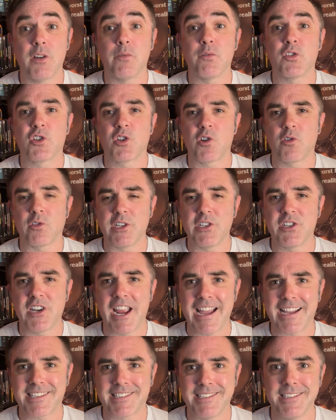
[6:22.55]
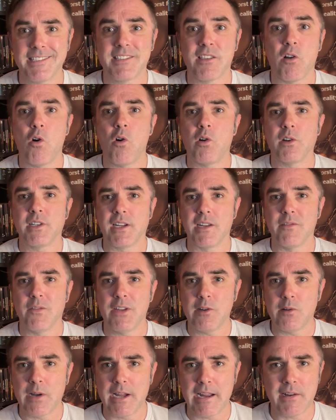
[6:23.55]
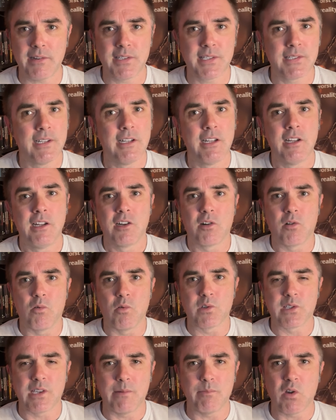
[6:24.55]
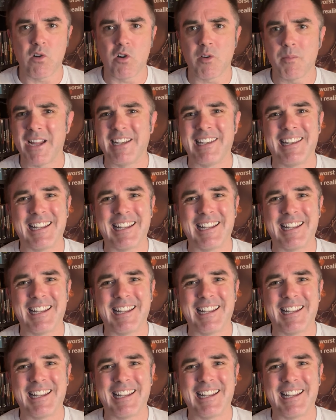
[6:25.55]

of Shirley Jackson's The Haunting of Hill House. Of course, I'm talking about